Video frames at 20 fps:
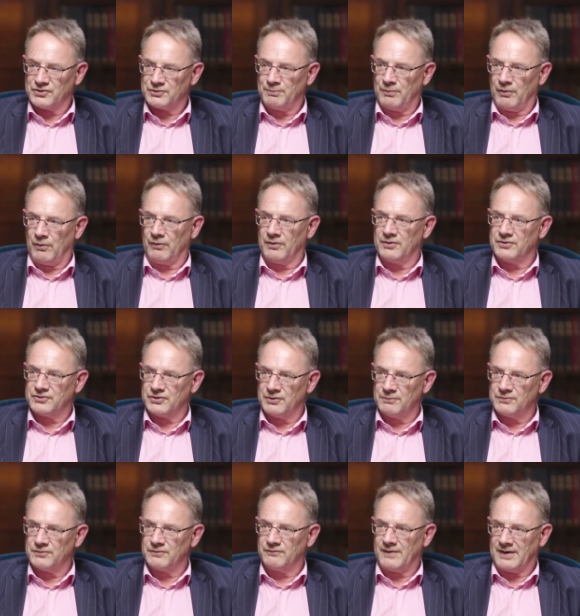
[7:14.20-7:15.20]
spot in
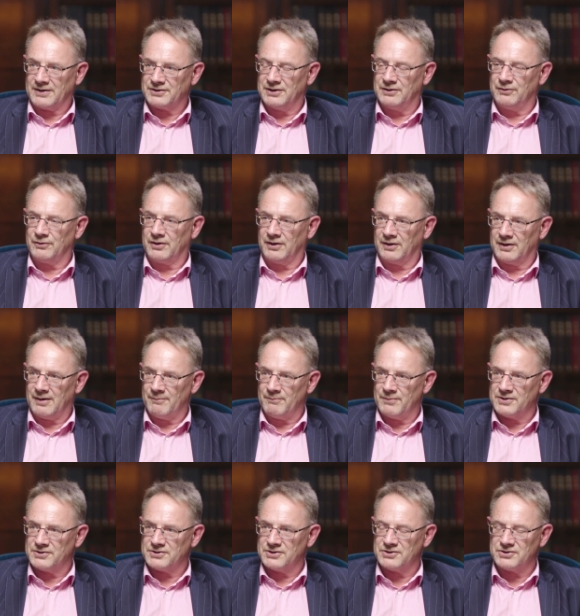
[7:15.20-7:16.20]
terms of actually looking at their
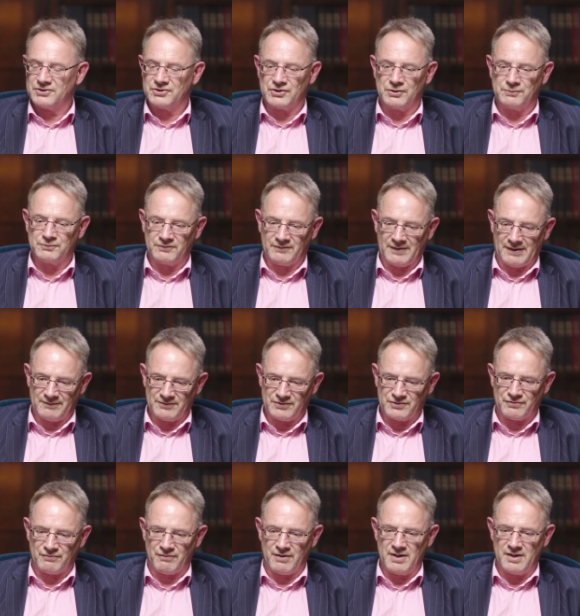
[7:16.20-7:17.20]
business, in terms of how it's
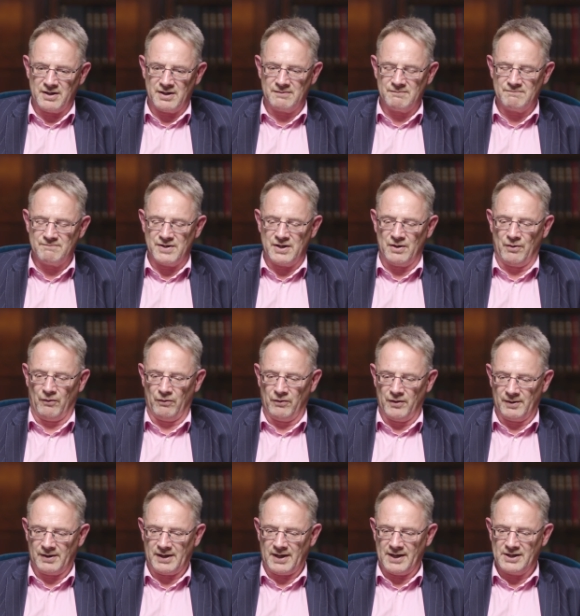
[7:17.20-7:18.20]
trading, beyond
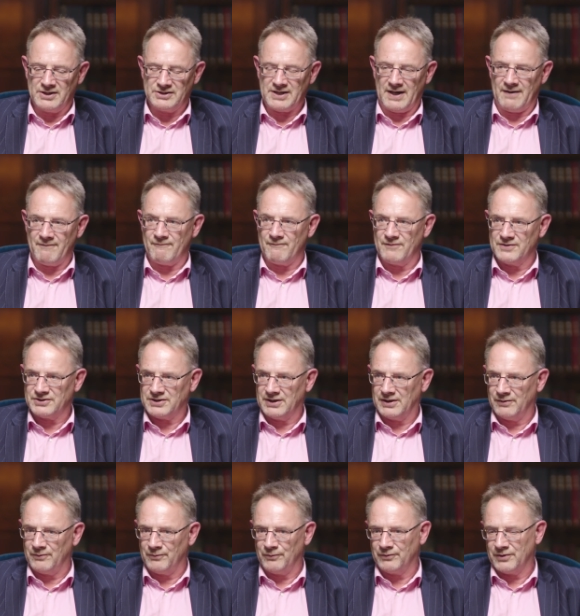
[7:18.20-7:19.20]
the case every
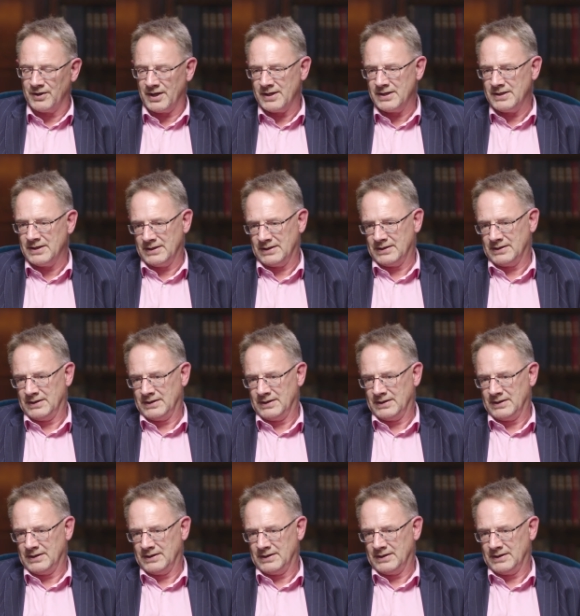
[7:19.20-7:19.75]
single day,